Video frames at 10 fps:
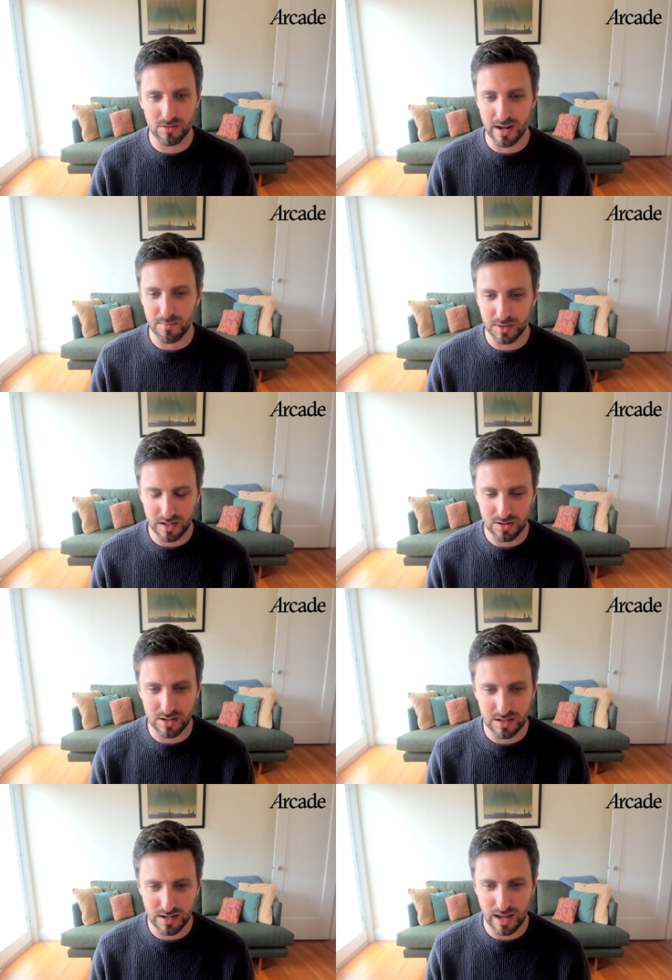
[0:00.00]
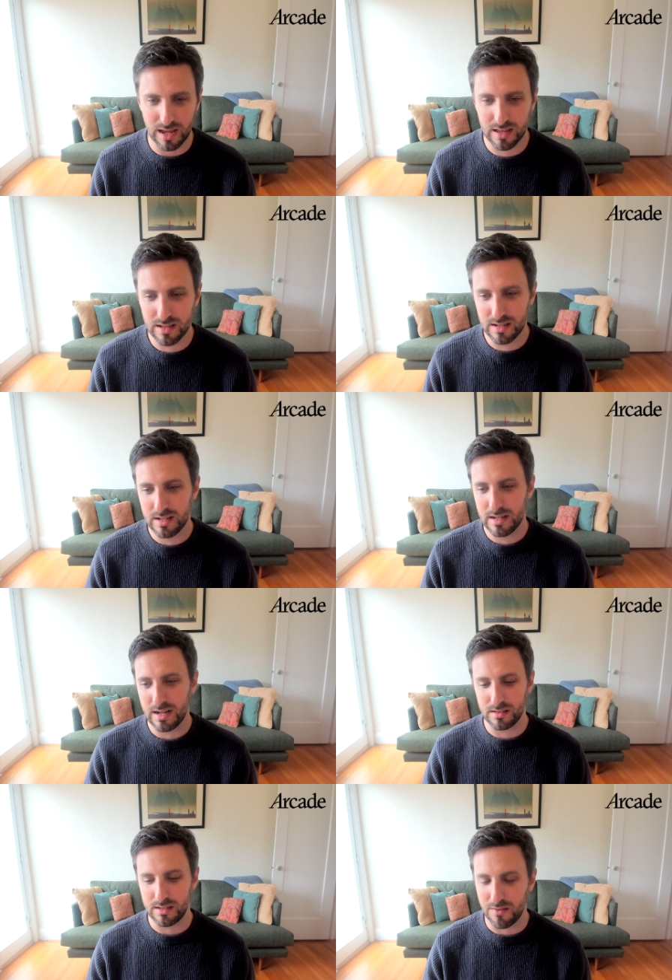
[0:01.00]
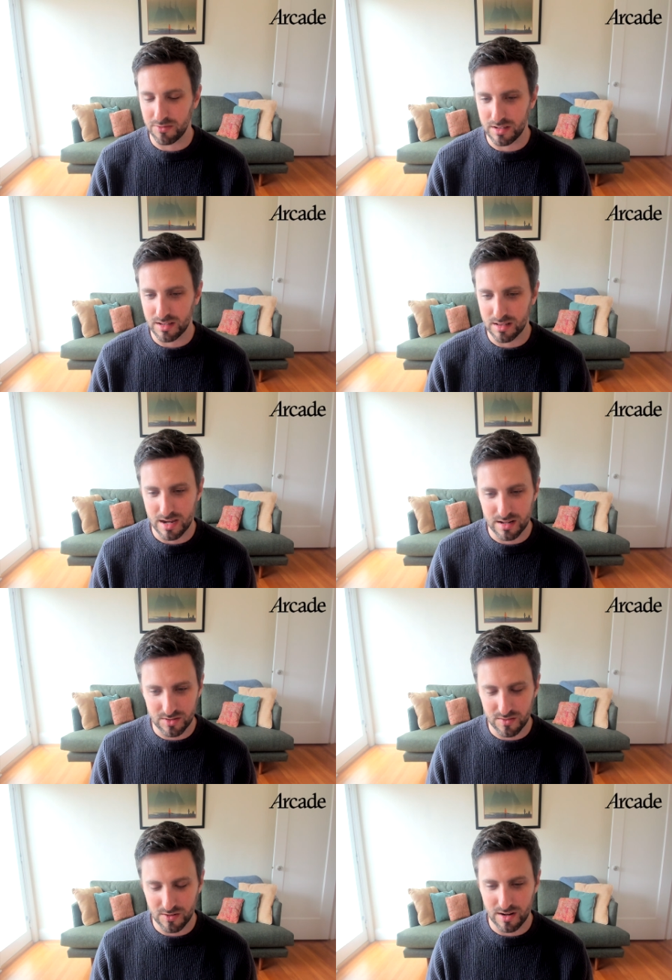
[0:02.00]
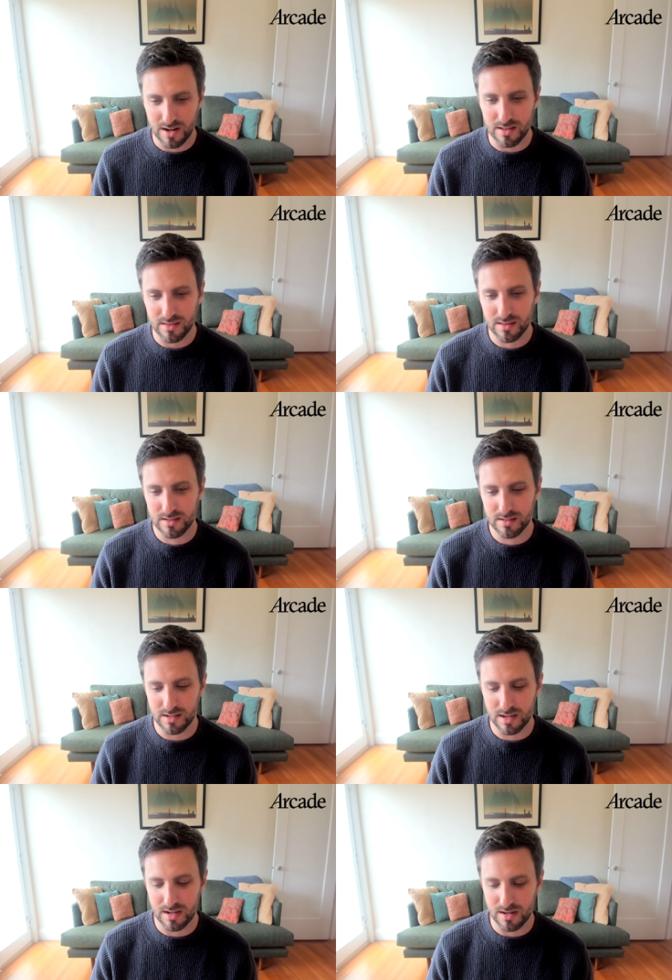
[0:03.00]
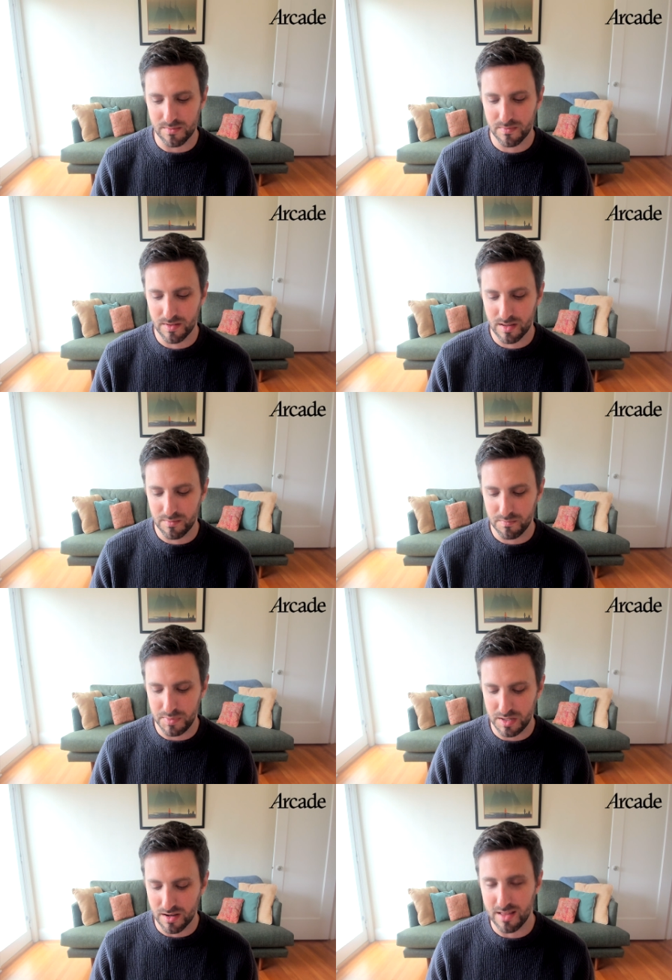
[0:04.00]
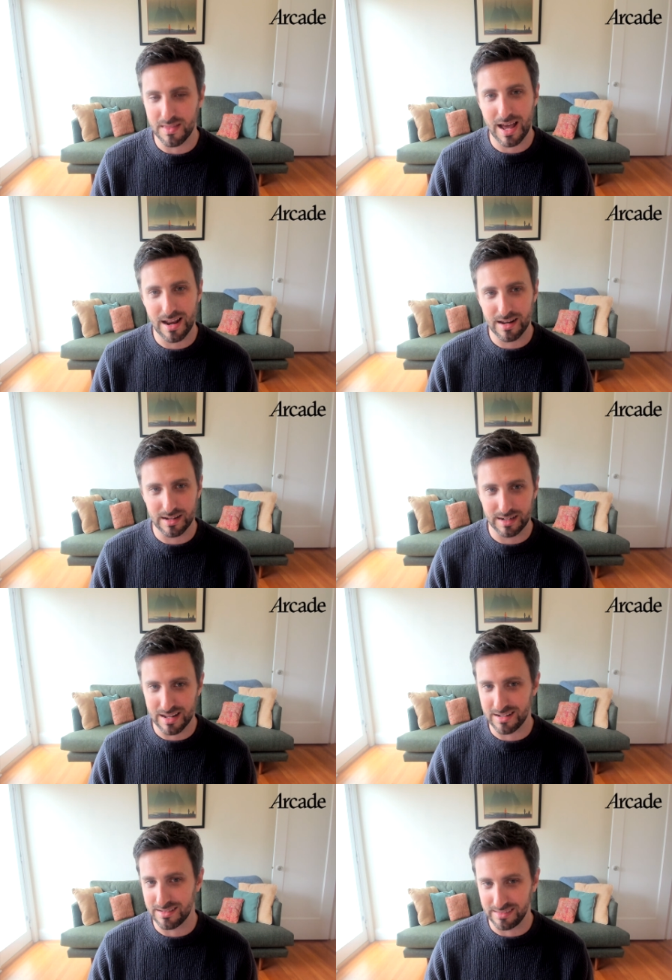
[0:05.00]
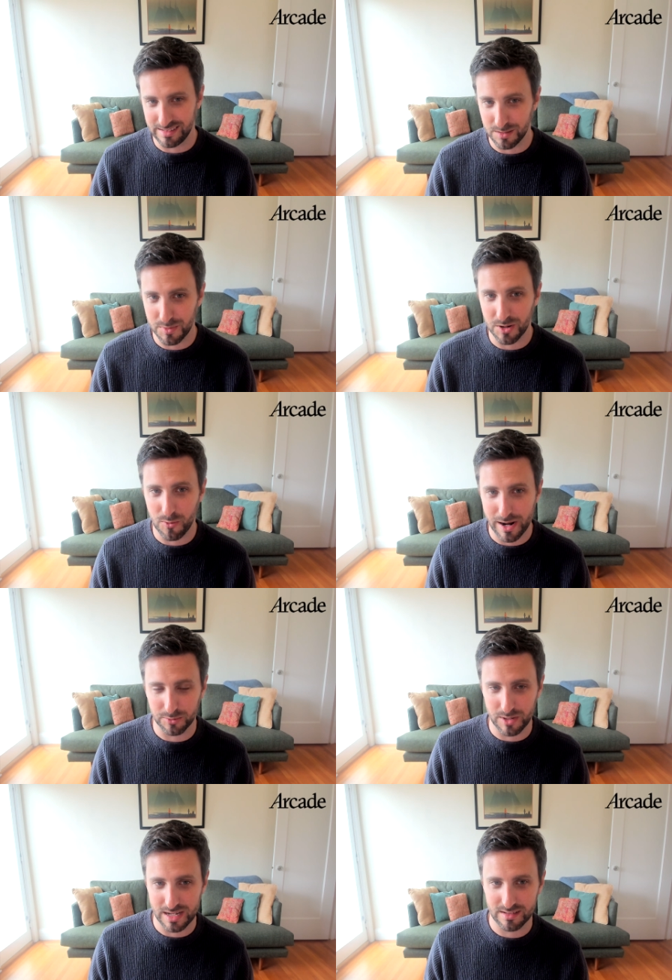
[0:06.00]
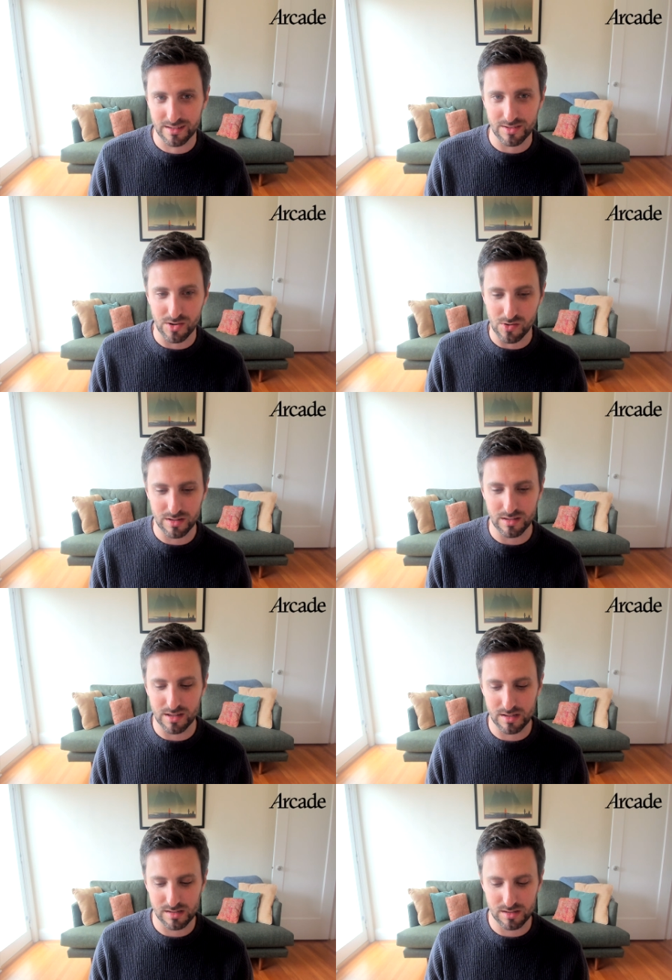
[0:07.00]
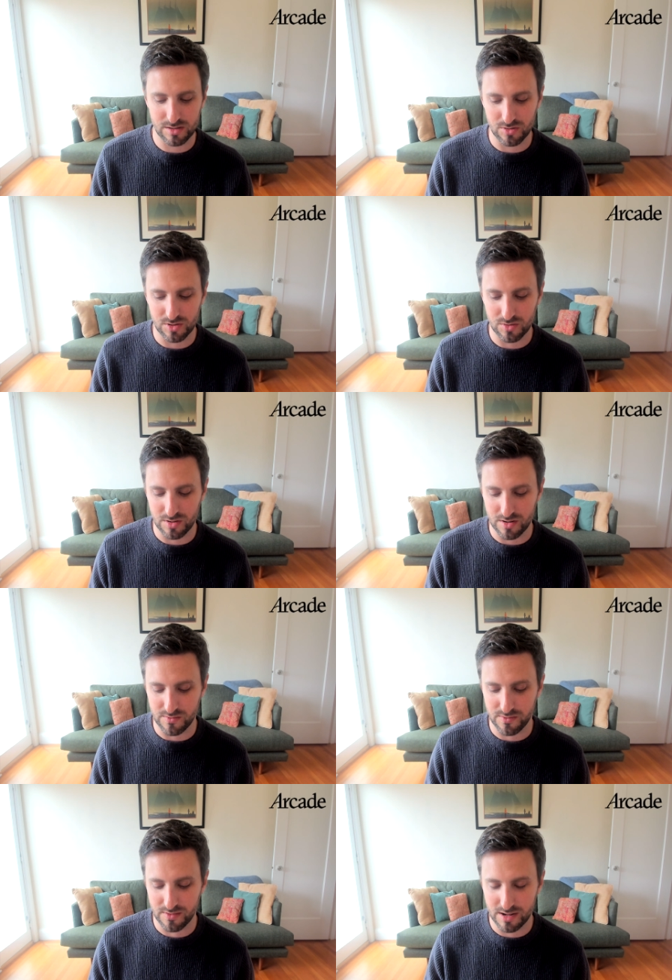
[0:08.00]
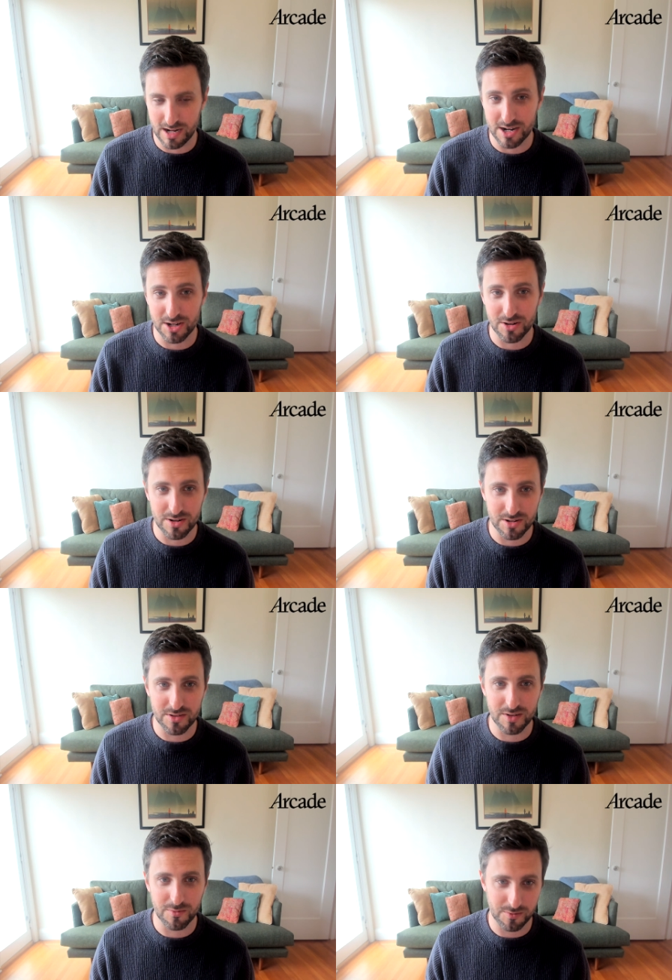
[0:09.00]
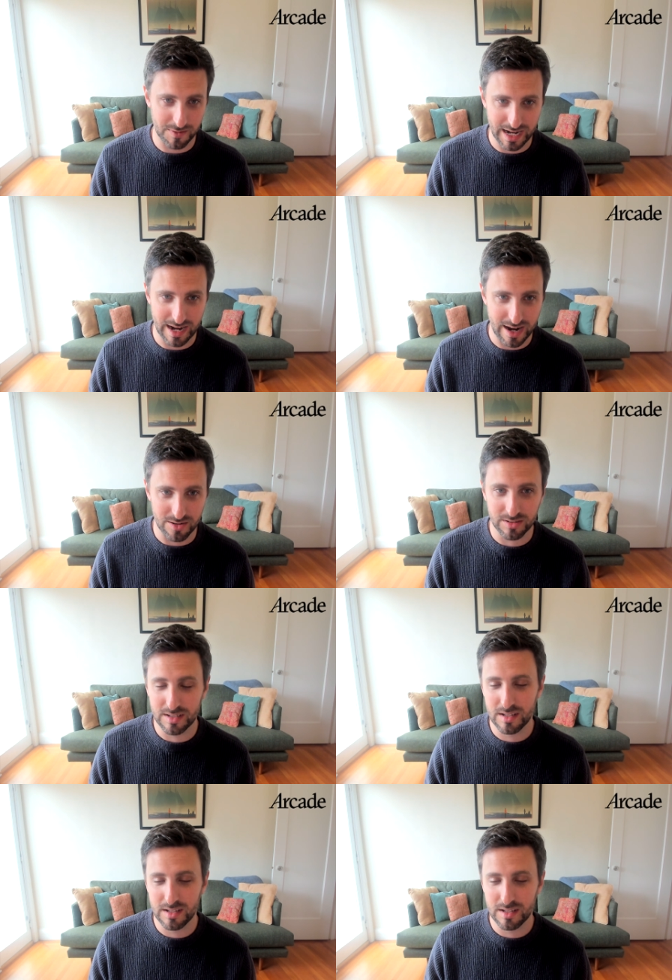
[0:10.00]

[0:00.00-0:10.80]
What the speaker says: or an application today, definitely the client and server auth. Beyond that, again, a little bit of Wild West. So you're sort of on your own right now